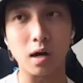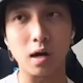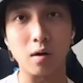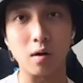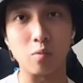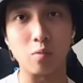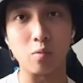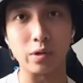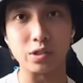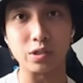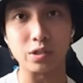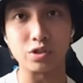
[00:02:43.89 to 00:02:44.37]

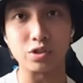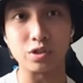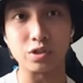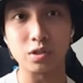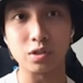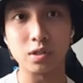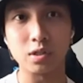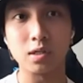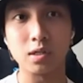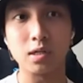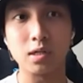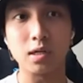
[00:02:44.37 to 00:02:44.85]
which
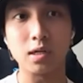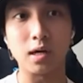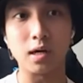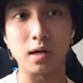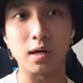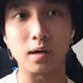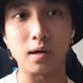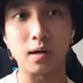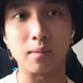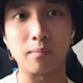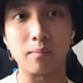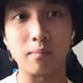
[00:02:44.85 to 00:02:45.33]

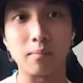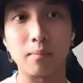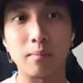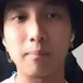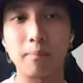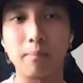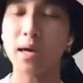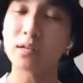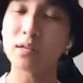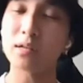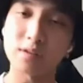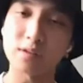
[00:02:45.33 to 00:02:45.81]

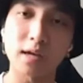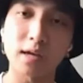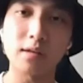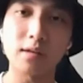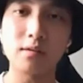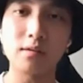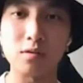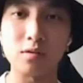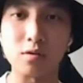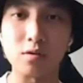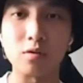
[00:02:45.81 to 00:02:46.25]
back then,